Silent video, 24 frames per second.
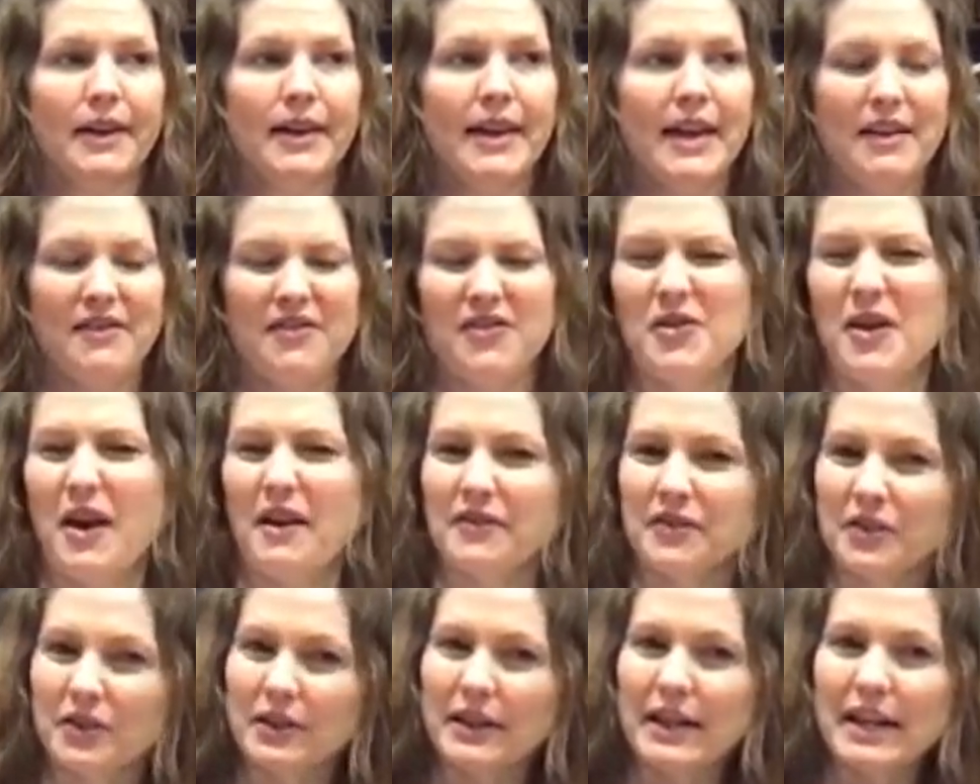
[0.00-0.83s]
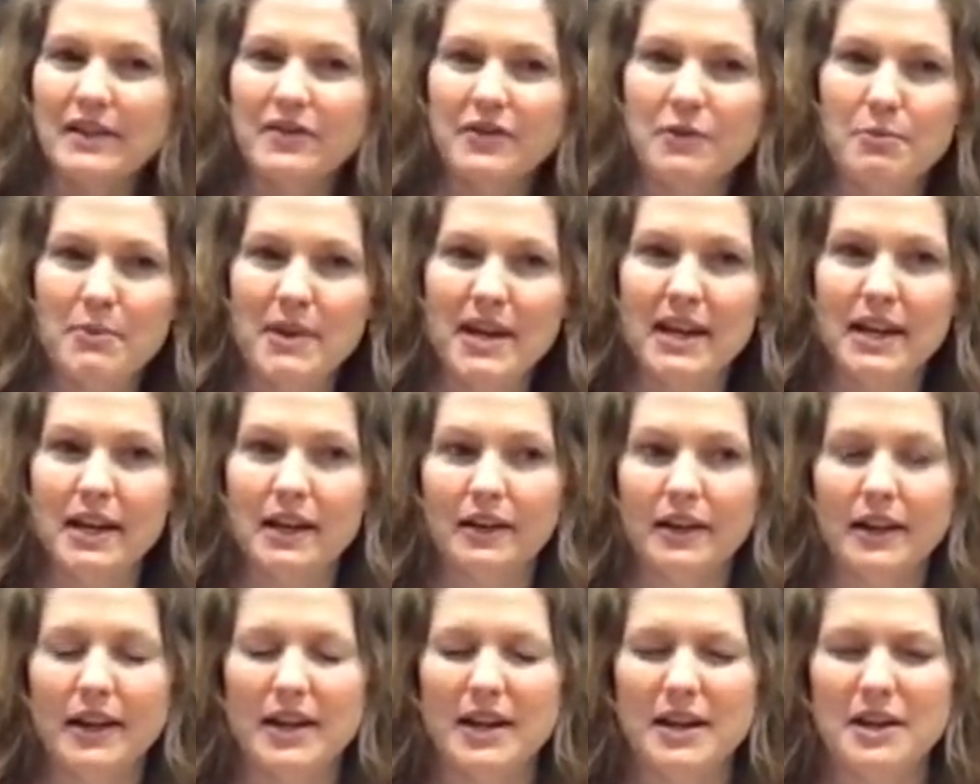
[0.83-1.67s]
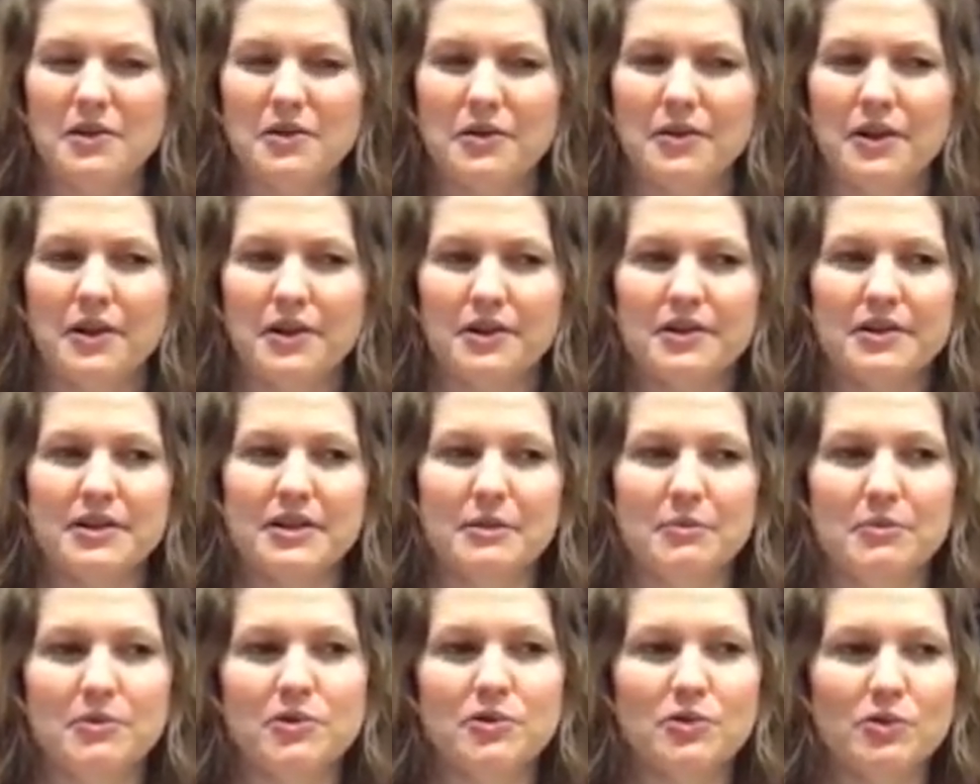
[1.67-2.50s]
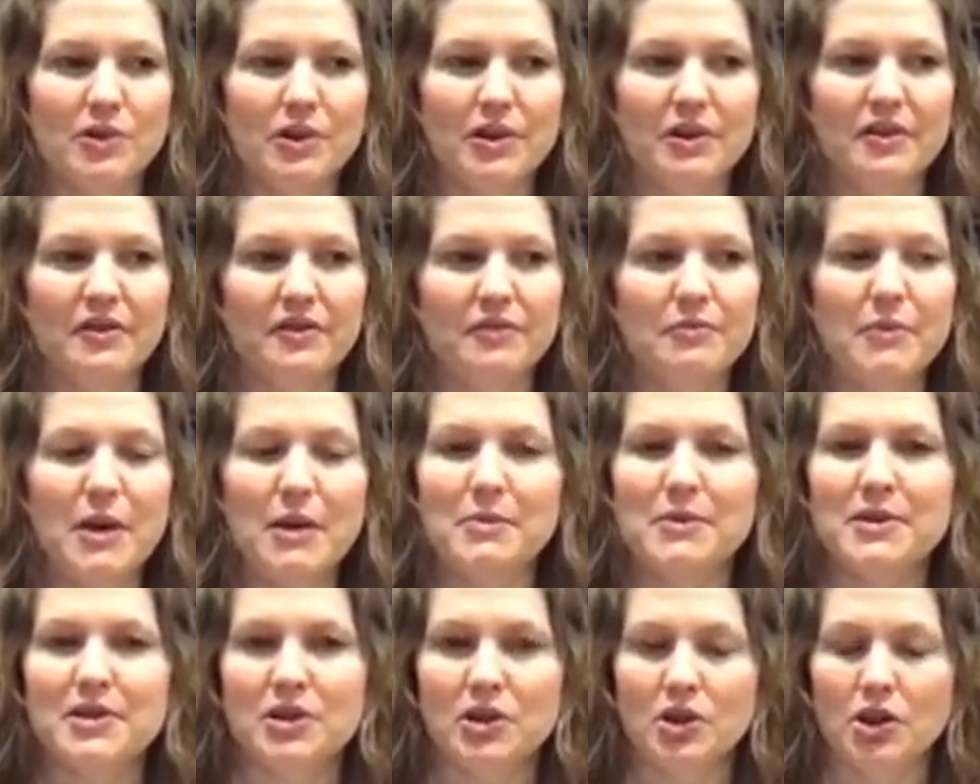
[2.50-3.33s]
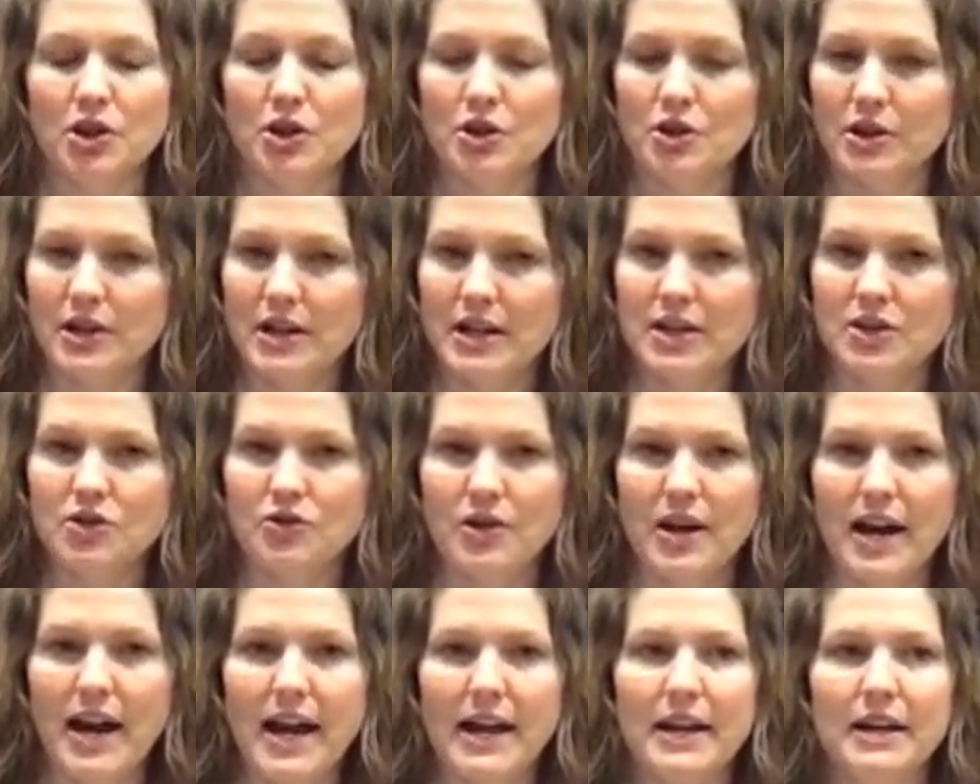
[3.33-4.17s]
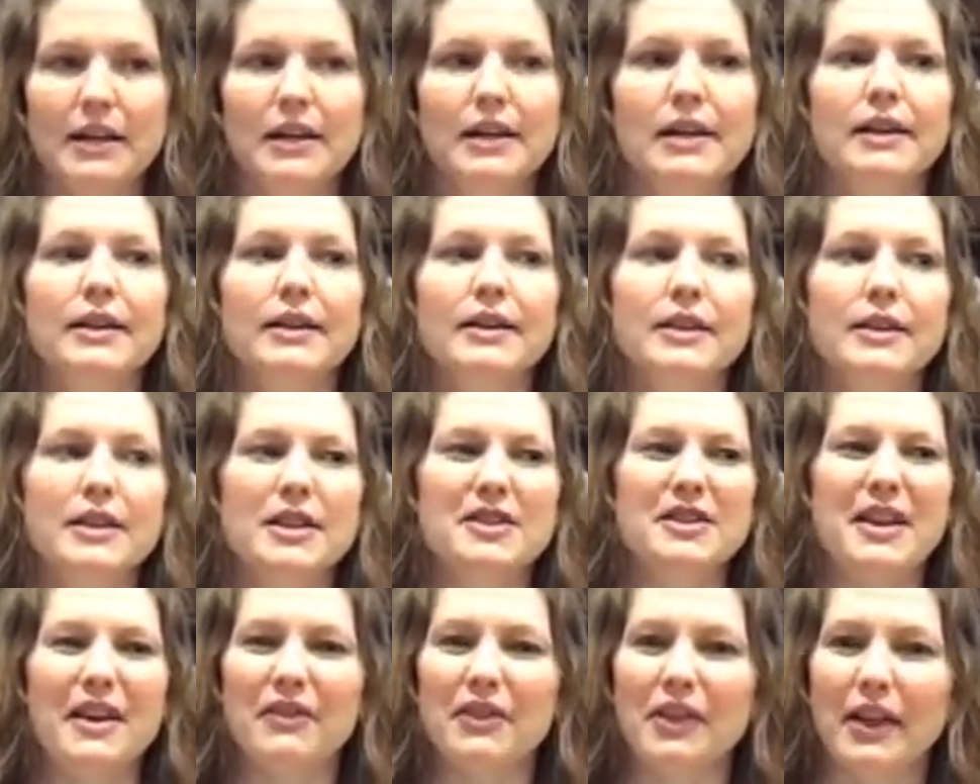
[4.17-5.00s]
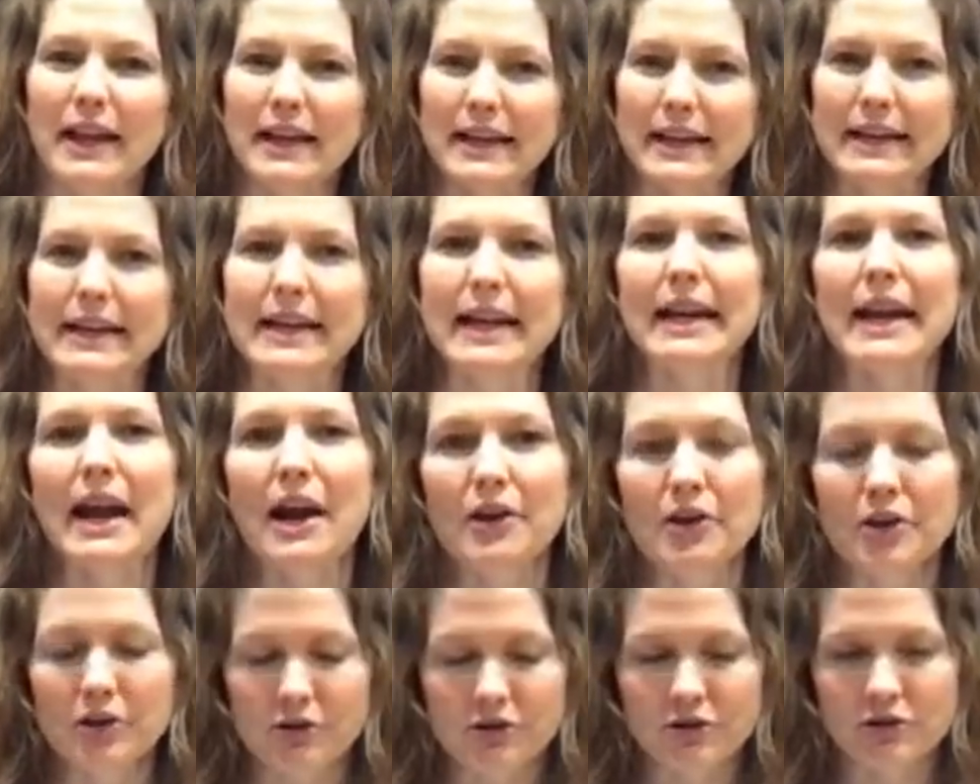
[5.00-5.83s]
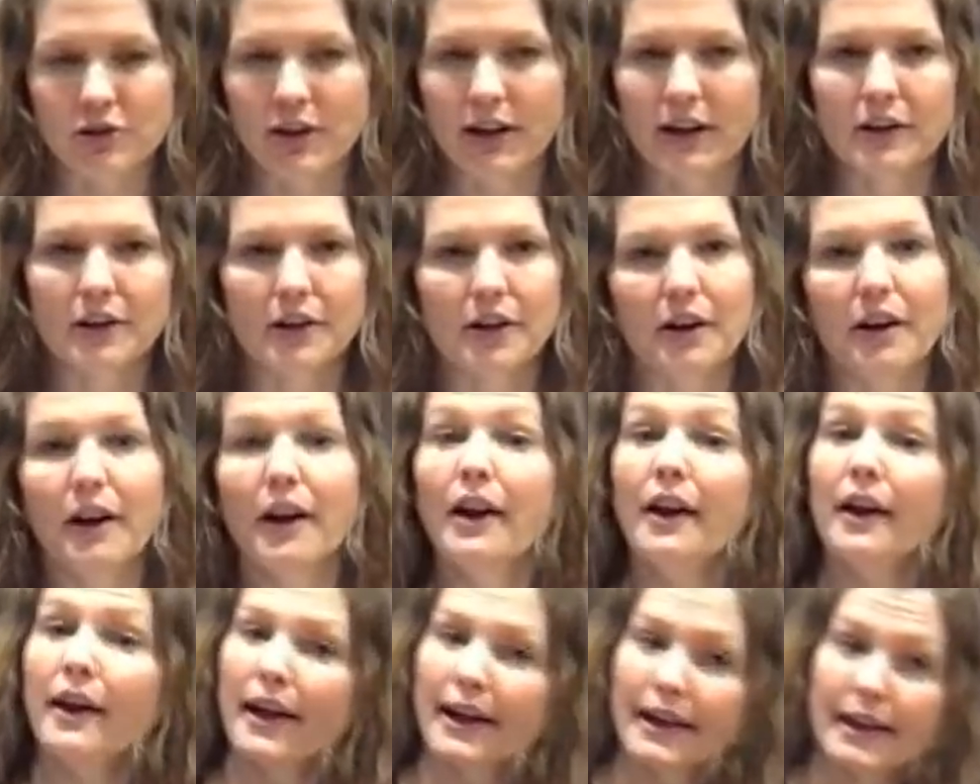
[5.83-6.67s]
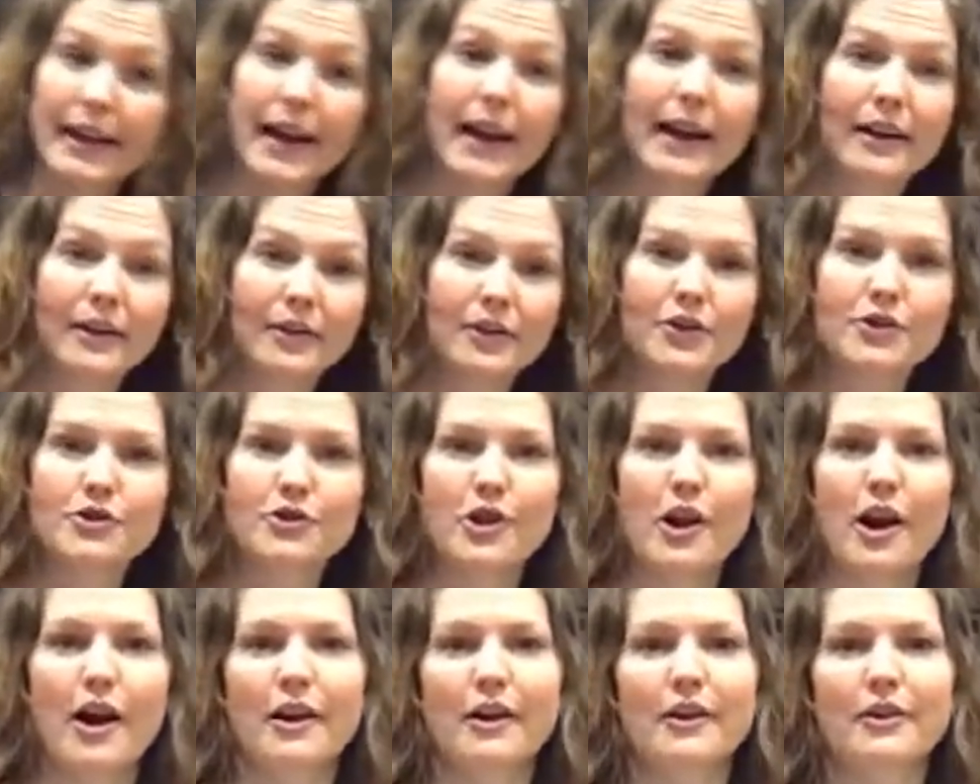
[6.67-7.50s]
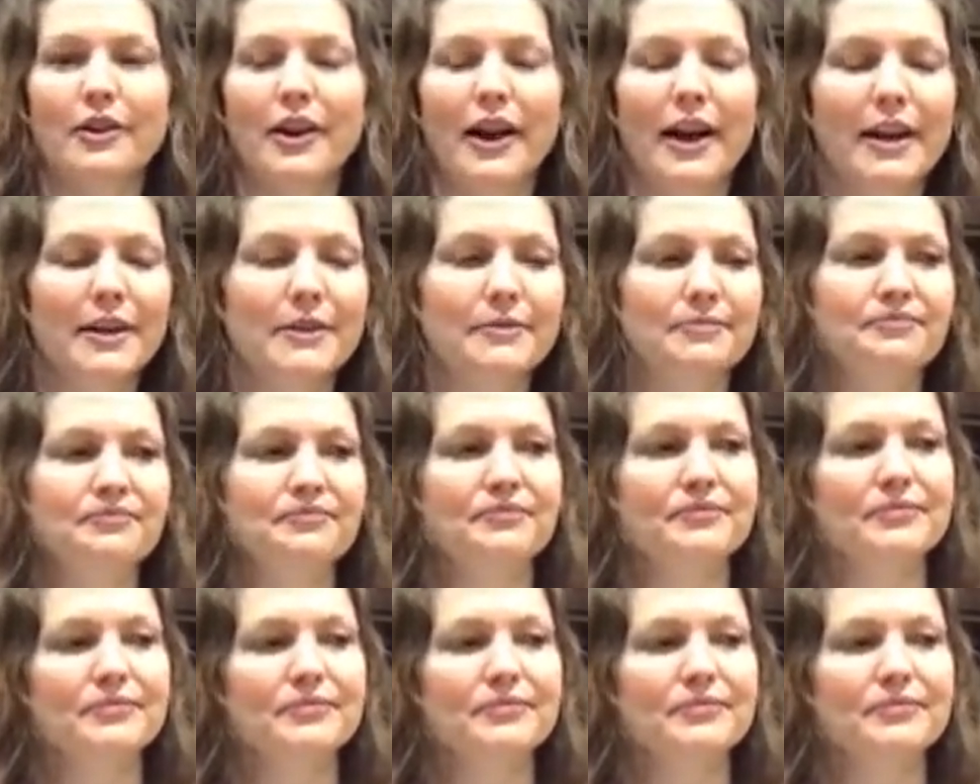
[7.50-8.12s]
if you have to leave immediately or there's some sort of maybe security threat, you'd have to like get out of your trailer and get in the truck, right?